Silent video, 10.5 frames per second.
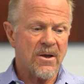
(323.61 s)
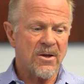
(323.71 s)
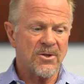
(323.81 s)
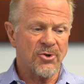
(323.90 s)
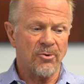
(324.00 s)

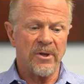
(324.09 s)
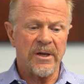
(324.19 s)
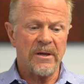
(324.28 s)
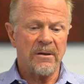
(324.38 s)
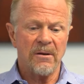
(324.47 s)

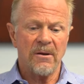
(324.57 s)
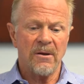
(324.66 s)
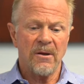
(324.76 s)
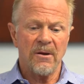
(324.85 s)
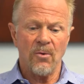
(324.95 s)
Certainly,
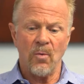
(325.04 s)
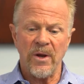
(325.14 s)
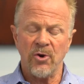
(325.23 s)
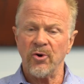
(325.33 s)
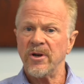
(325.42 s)
we
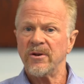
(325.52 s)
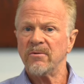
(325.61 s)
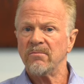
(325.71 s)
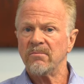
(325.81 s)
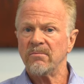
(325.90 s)
couldn't
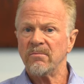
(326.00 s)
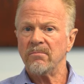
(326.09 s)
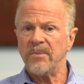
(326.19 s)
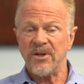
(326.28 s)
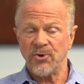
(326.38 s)

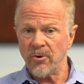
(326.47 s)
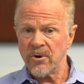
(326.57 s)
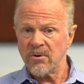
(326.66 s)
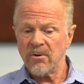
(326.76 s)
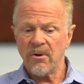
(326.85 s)
be
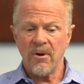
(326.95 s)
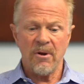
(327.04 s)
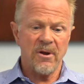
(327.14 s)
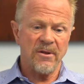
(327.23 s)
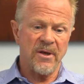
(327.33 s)
certain
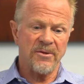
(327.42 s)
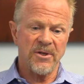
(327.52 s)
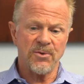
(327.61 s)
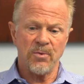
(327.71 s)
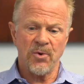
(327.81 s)
that
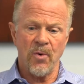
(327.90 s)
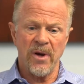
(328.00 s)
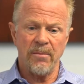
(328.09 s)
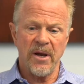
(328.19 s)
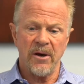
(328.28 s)
this was going
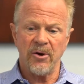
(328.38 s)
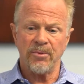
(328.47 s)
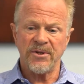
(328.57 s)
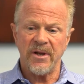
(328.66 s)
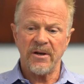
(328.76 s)
to be
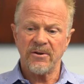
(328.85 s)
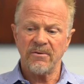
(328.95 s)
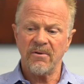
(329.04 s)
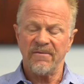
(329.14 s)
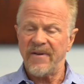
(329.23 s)

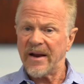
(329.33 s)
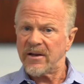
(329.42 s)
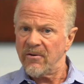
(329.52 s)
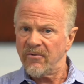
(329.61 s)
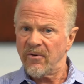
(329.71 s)
100%
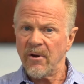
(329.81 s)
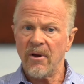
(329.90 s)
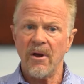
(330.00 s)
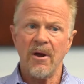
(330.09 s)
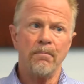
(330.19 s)
effective,
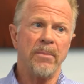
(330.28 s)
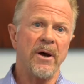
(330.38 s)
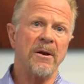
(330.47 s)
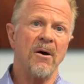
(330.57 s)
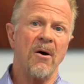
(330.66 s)

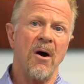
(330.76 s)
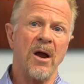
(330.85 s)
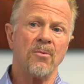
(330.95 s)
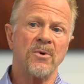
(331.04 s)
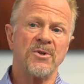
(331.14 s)
but
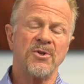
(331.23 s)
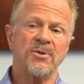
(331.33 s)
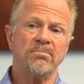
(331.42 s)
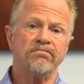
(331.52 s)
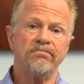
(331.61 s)
I
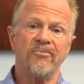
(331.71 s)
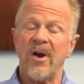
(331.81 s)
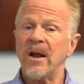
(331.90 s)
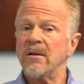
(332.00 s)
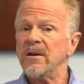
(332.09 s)
was,
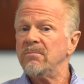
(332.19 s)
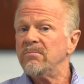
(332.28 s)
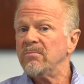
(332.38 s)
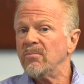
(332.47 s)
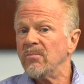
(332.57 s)
frankly,
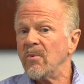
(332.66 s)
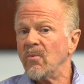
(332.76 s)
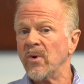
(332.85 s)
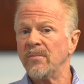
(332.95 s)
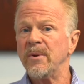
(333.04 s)

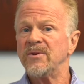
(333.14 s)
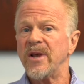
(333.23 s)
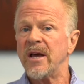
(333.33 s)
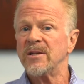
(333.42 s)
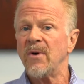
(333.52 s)
would have been
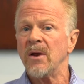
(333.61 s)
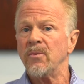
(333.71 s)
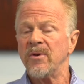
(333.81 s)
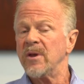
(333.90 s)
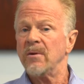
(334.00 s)
satisfied
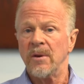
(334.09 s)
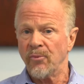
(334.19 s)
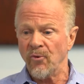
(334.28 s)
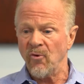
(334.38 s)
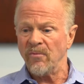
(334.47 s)
with
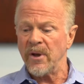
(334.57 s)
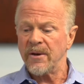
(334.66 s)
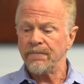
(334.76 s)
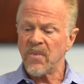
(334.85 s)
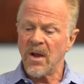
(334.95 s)
improvement.
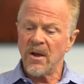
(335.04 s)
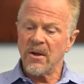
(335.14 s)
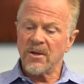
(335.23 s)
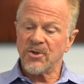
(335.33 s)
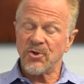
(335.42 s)

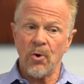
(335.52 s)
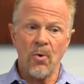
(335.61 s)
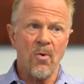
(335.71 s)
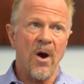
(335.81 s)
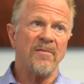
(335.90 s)

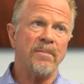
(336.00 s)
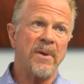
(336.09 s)
So I've